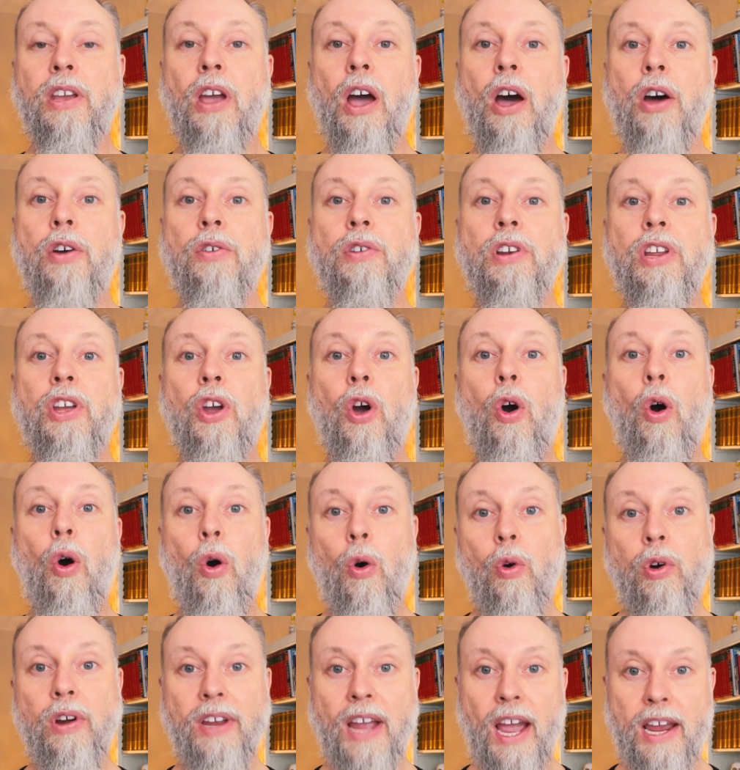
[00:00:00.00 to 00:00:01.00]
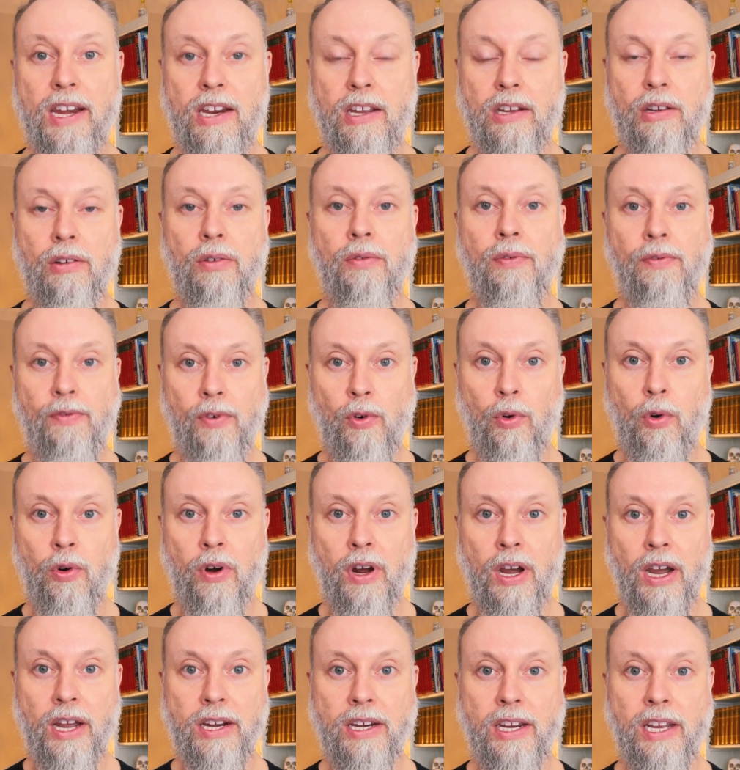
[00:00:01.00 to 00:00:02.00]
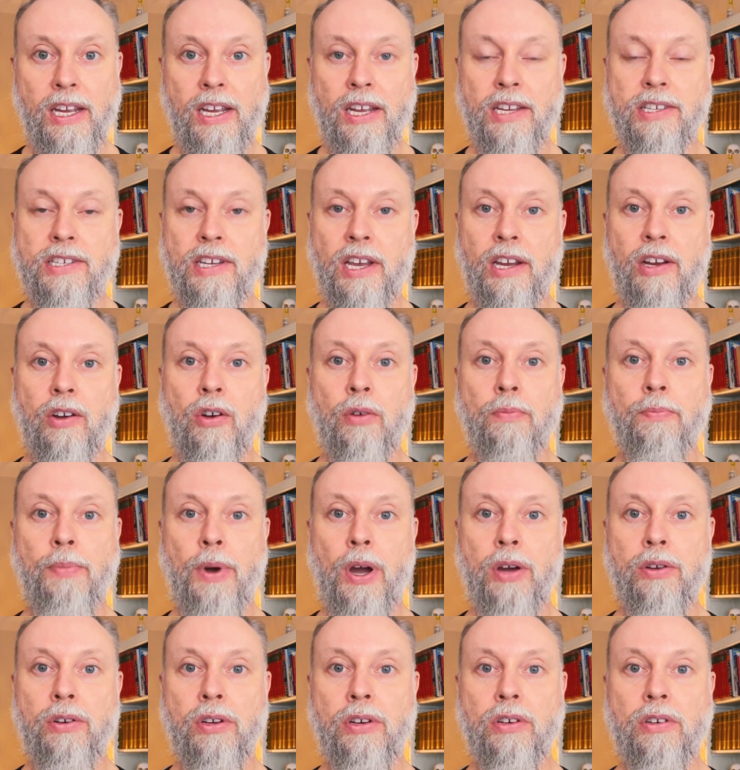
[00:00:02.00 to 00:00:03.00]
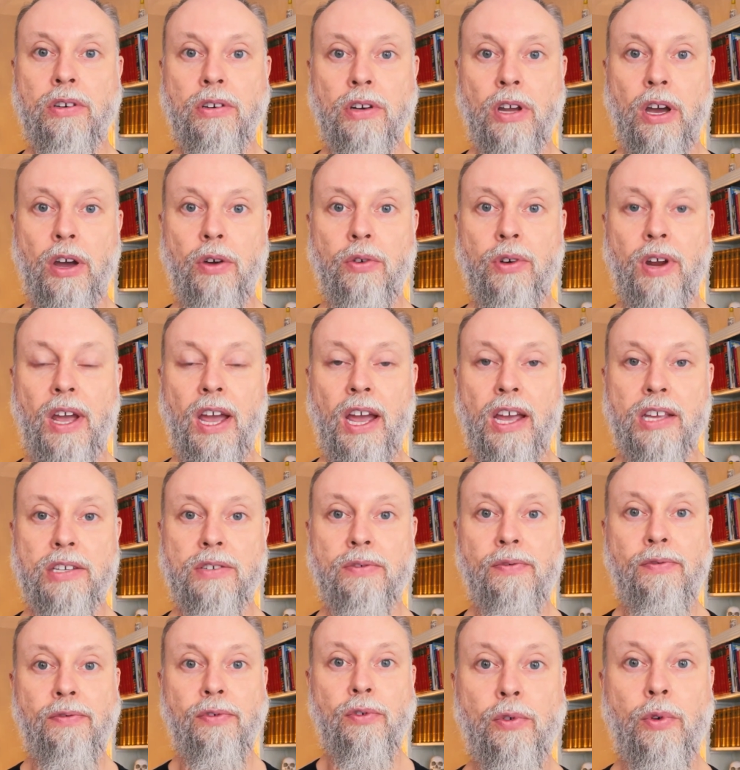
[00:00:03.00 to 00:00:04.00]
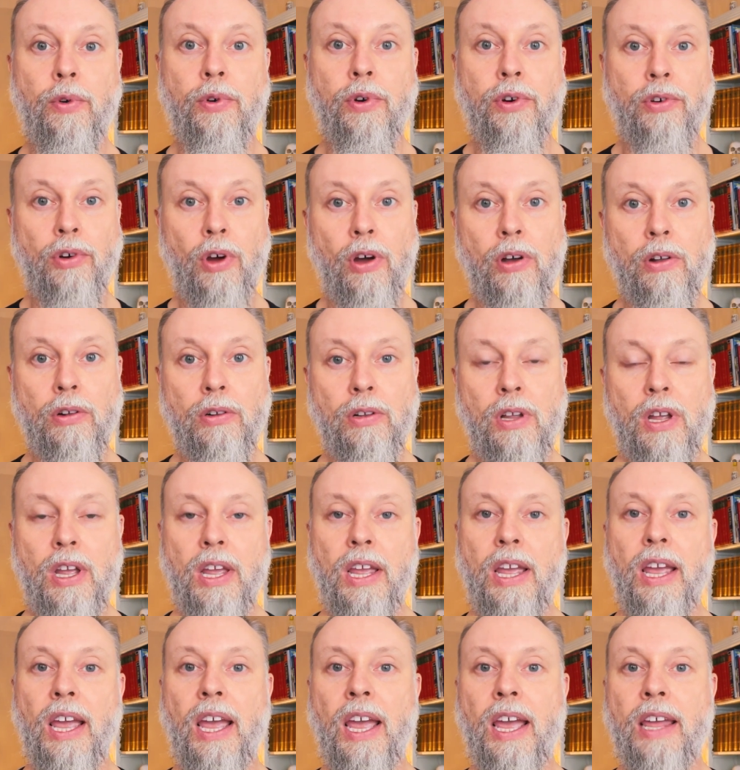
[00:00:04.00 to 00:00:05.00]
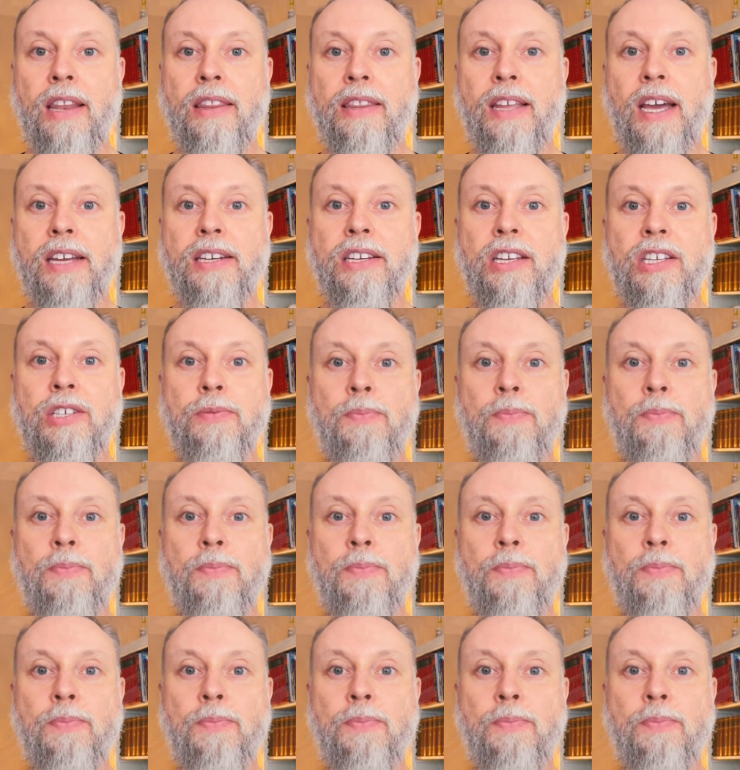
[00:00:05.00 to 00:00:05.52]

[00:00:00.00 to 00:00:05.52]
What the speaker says: only organic fluoride is a component known as fluorinol, and that is